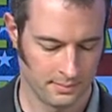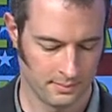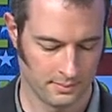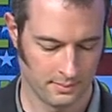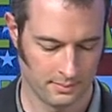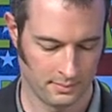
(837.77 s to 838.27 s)

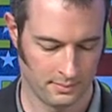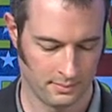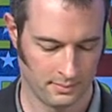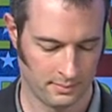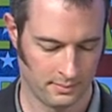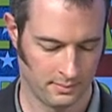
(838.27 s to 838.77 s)

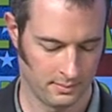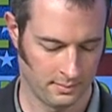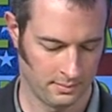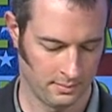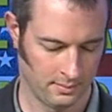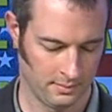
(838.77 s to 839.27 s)

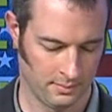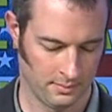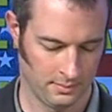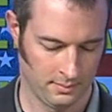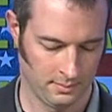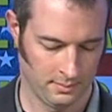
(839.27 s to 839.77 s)

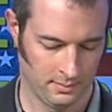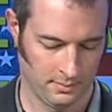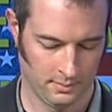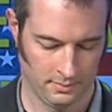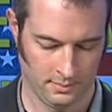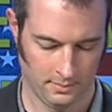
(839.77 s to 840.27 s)

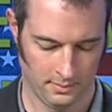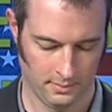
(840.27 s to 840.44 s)
This person isn't speaking.